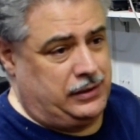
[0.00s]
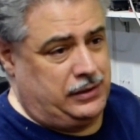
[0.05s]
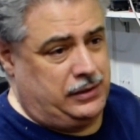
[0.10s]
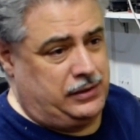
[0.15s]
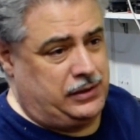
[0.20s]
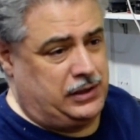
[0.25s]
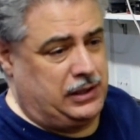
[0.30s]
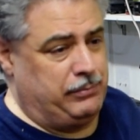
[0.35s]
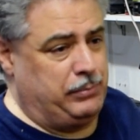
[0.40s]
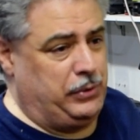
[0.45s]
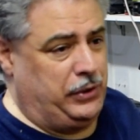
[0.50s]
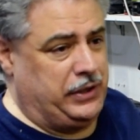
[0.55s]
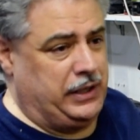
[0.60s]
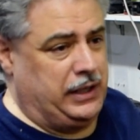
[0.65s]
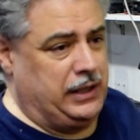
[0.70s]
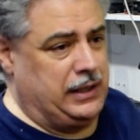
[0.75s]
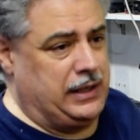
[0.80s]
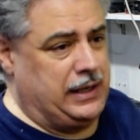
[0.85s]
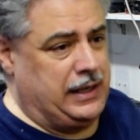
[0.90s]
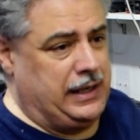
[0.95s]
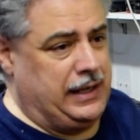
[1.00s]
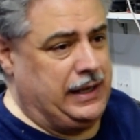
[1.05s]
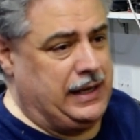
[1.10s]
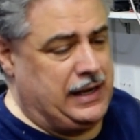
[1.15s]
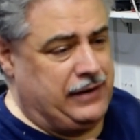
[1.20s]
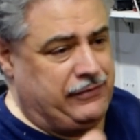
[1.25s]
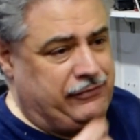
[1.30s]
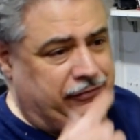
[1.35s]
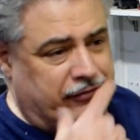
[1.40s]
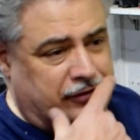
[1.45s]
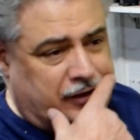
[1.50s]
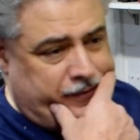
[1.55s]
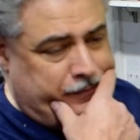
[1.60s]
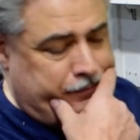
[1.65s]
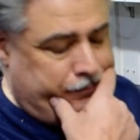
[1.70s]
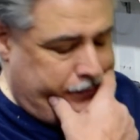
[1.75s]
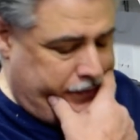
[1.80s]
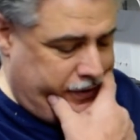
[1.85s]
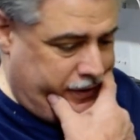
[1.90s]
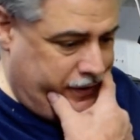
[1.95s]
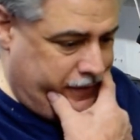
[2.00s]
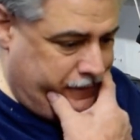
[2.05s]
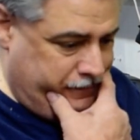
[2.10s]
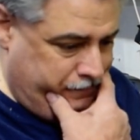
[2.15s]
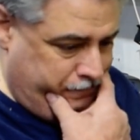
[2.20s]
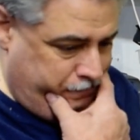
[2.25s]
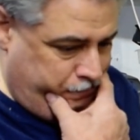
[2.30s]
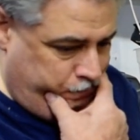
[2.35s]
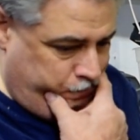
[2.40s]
a simple thing that I got from